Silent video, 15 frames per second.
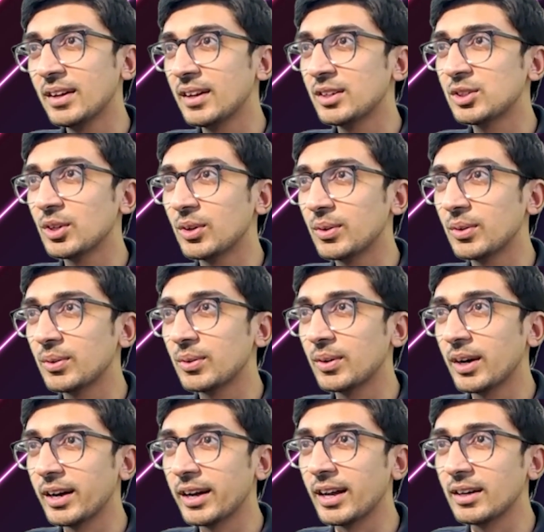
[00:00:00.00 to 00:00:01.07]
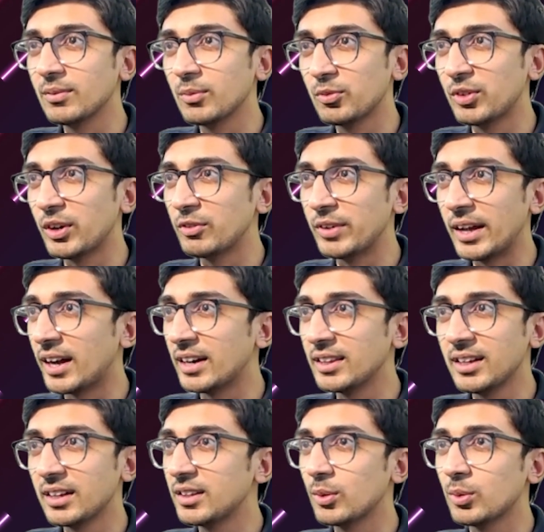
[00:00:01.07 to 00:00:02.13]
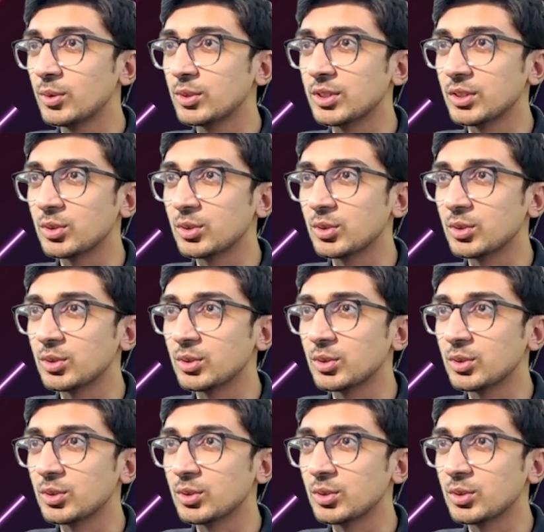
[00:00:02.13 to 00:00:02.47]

So again, where are the other courses?